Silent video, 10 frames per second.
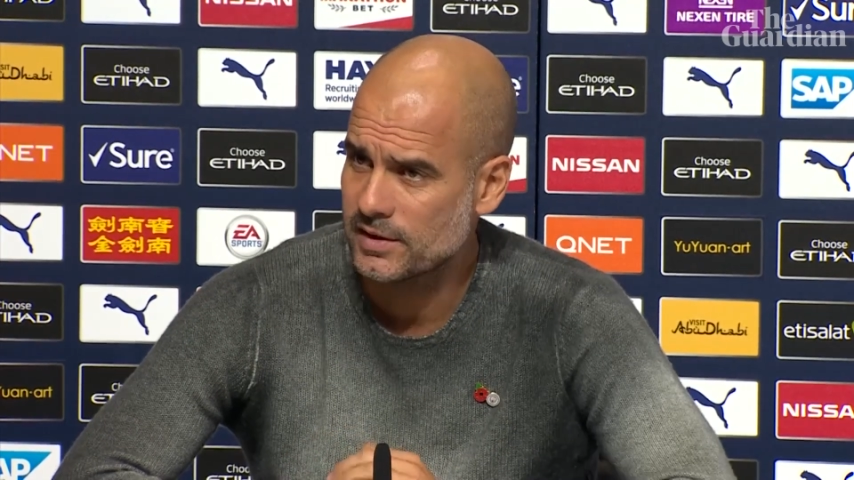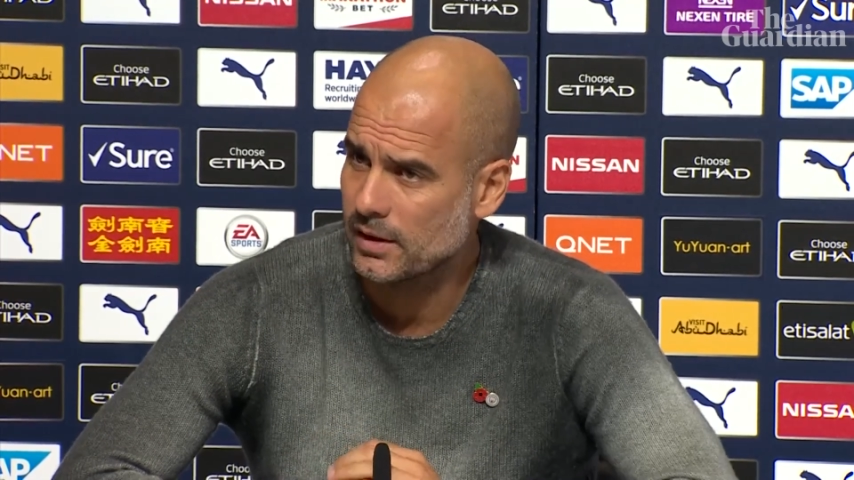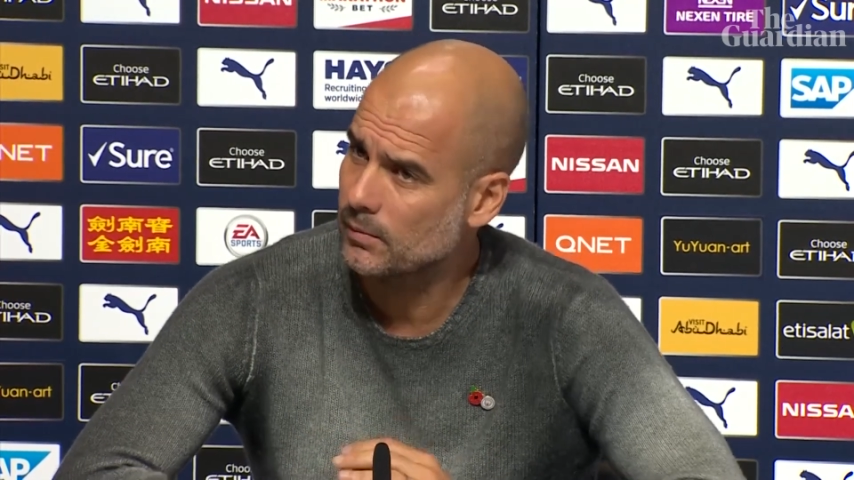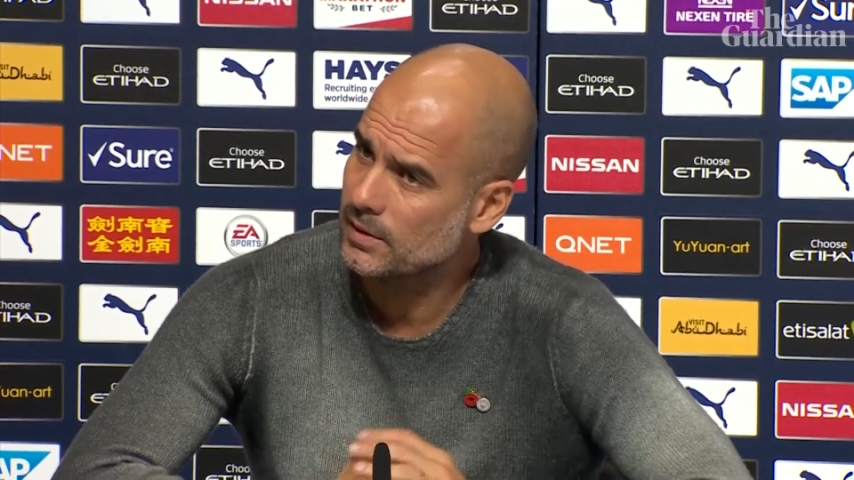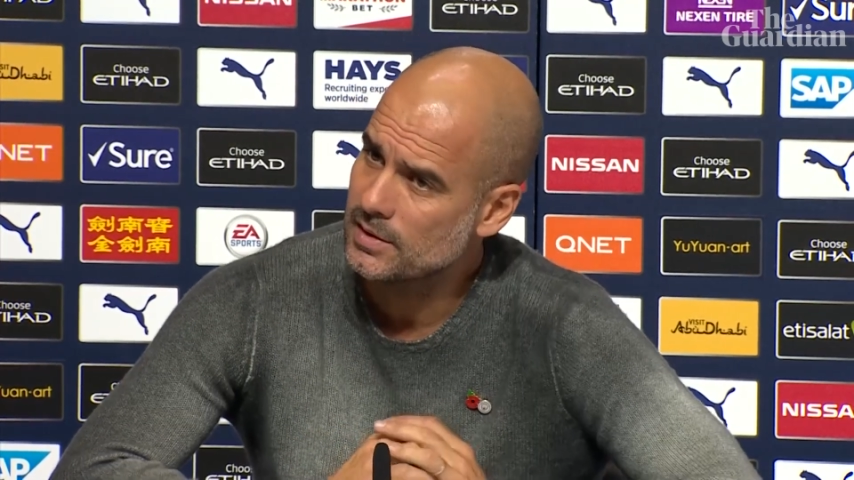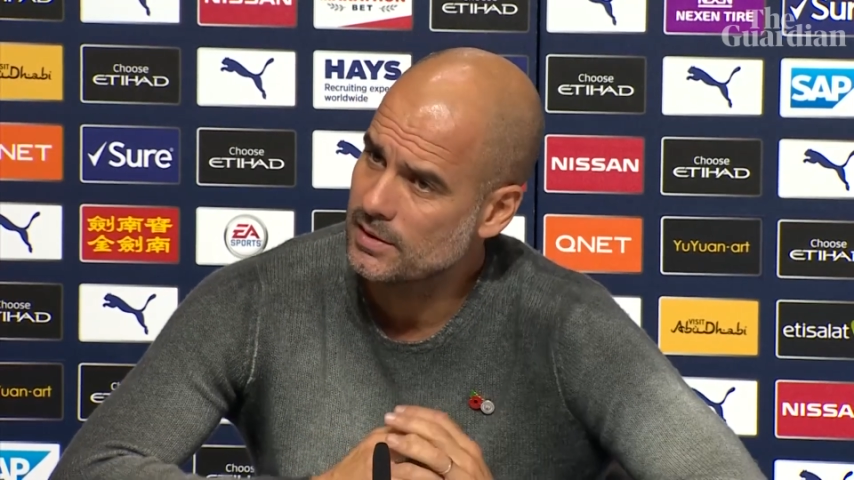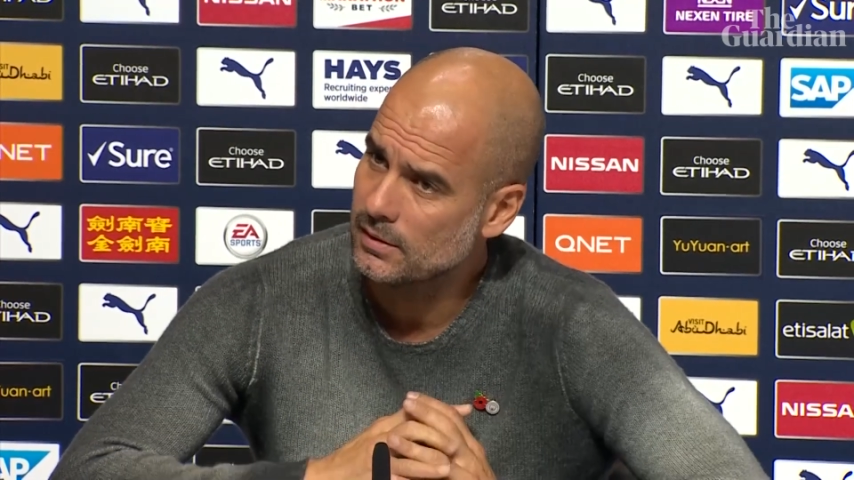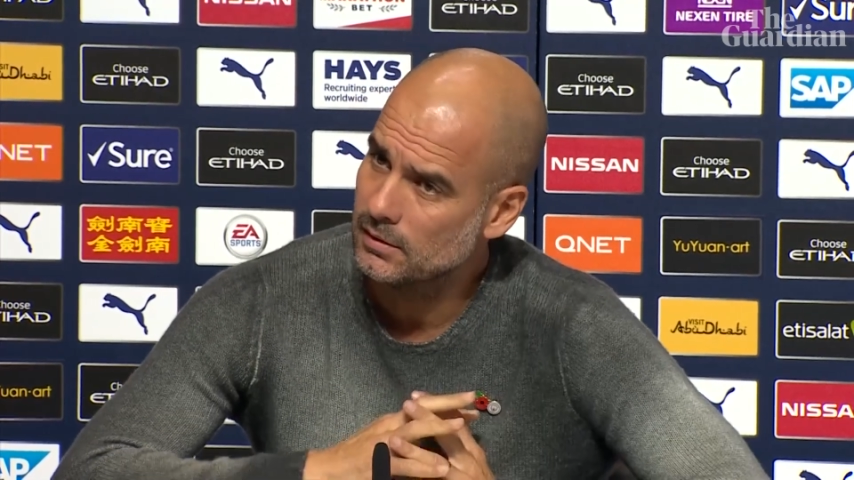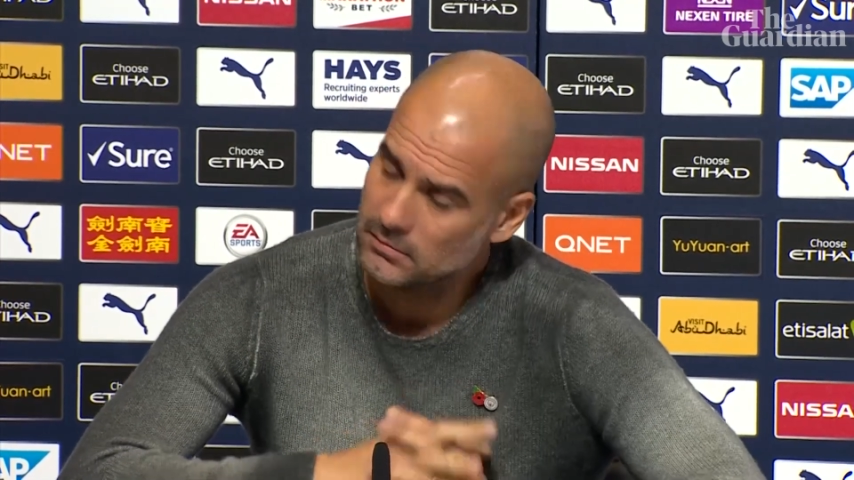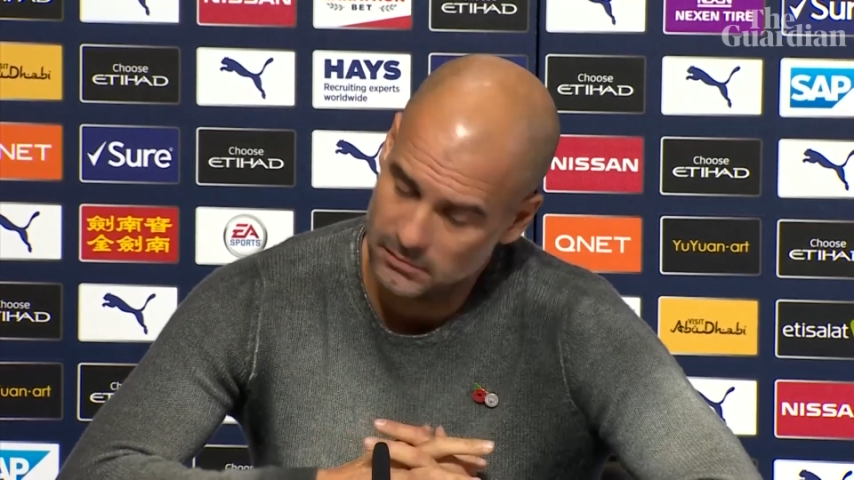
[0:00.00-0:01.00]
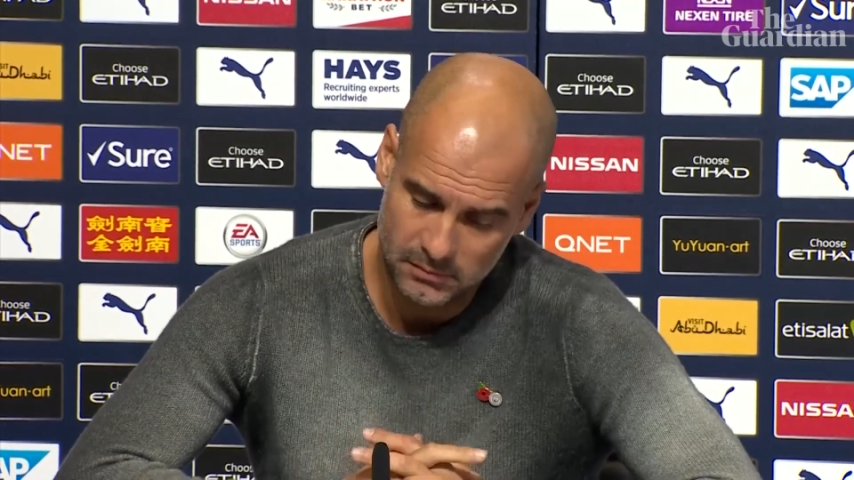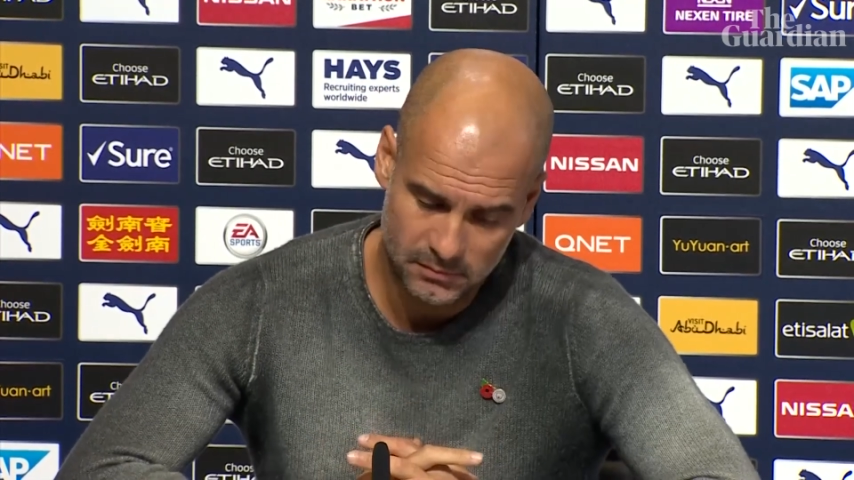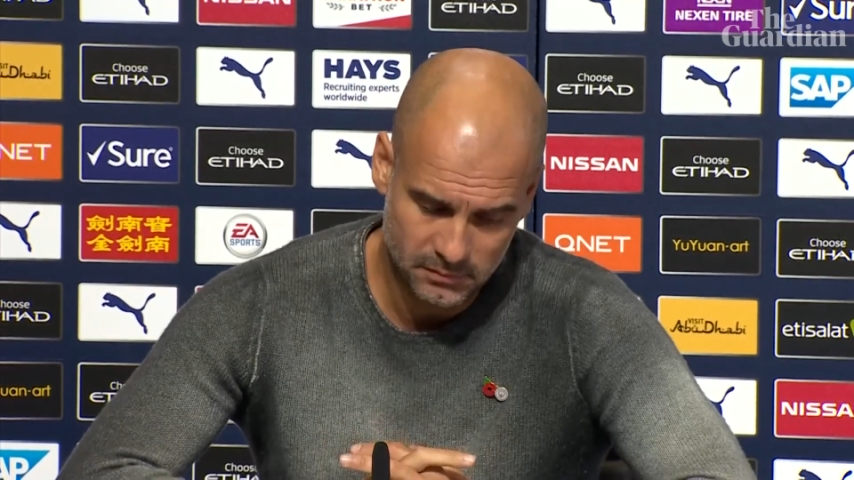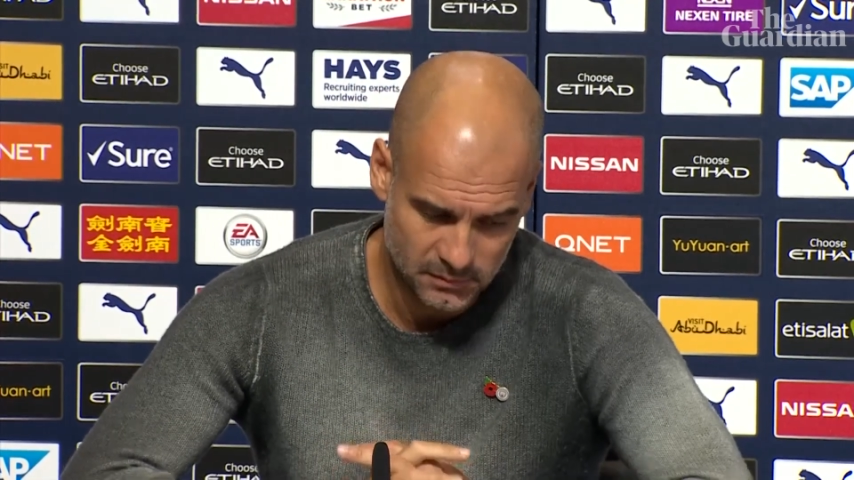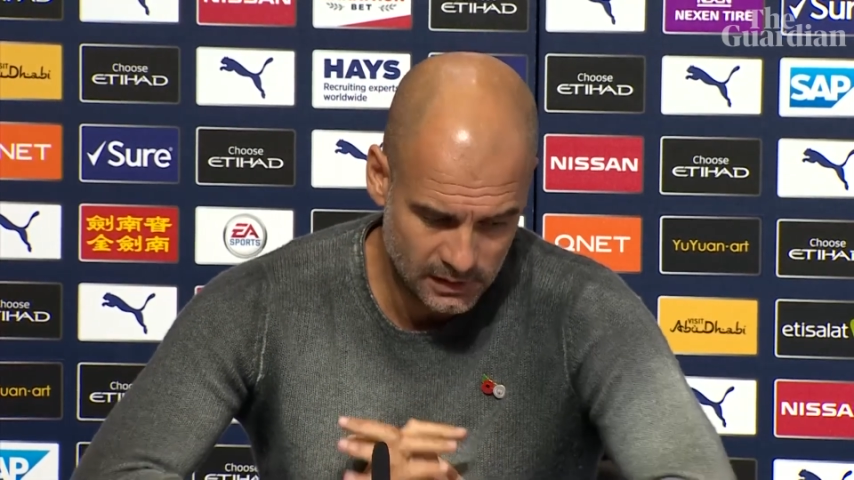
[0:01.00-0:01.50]
statements
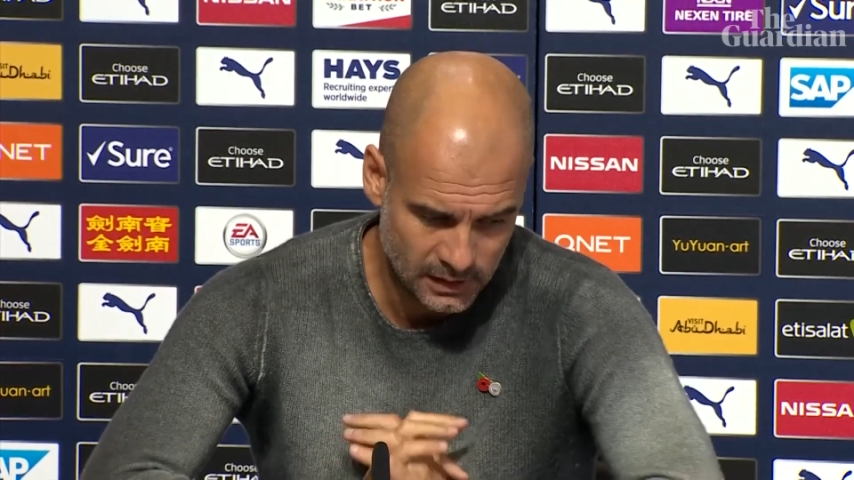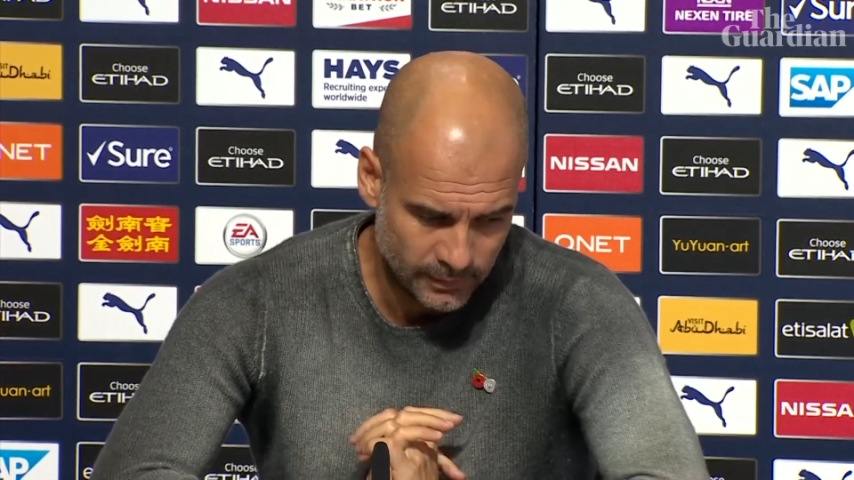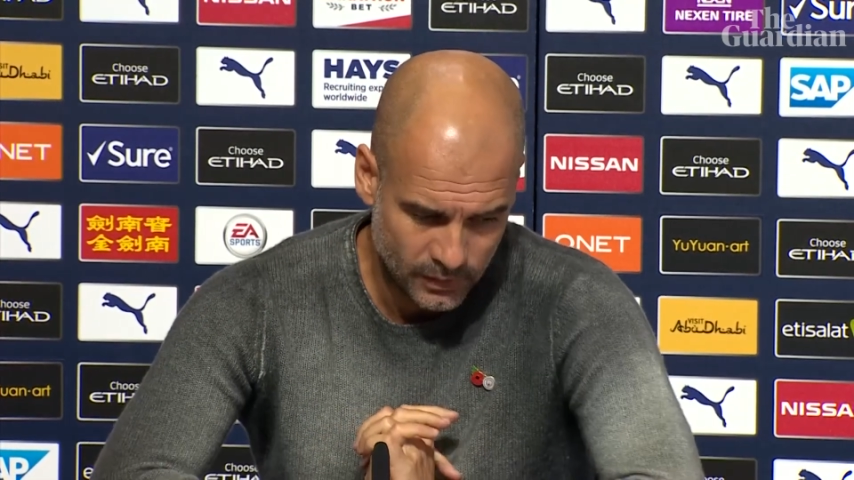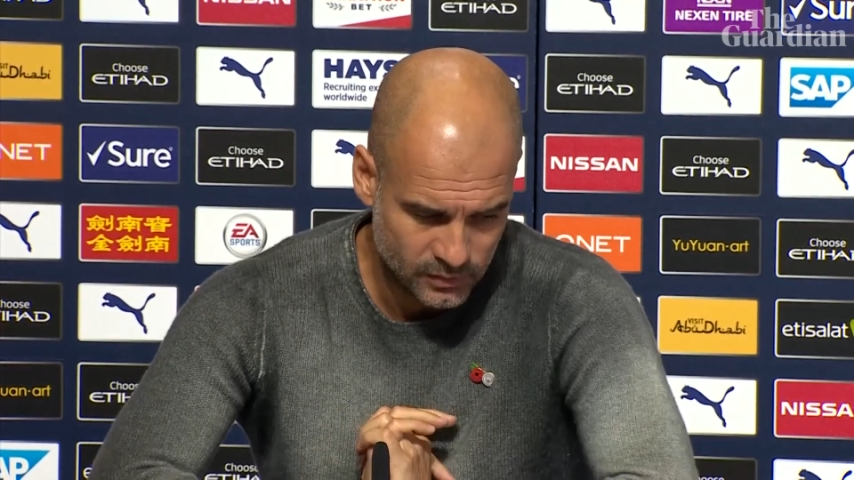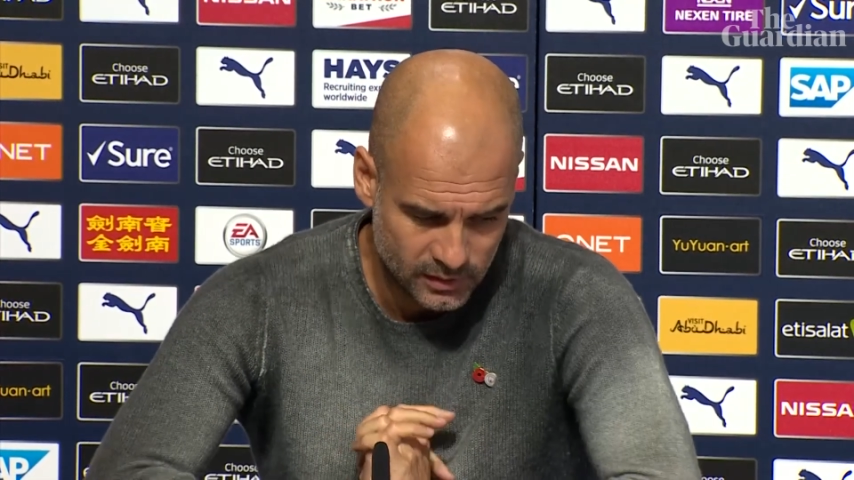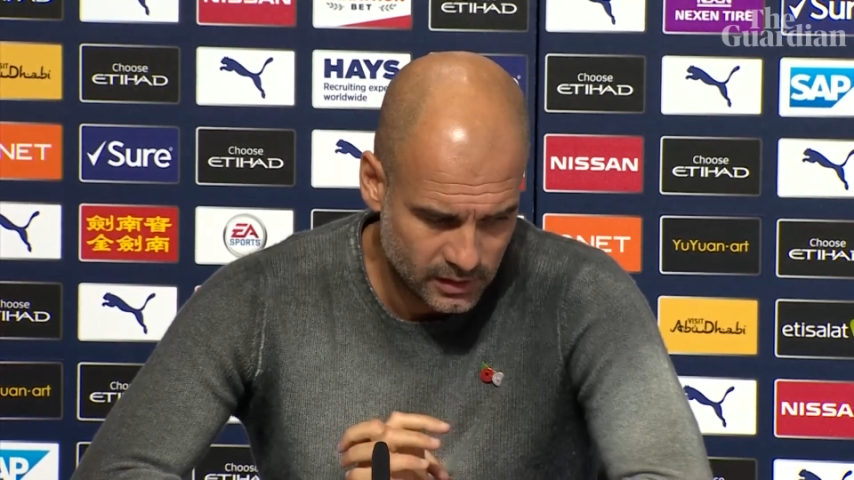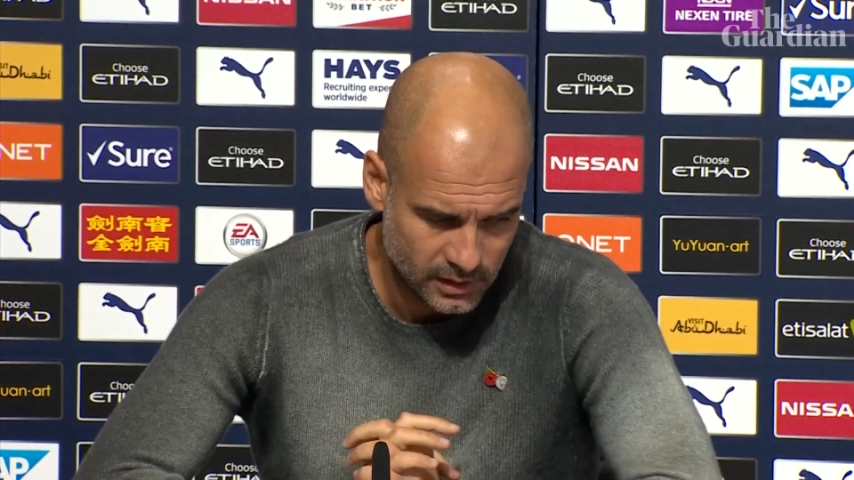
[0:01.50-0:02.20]
about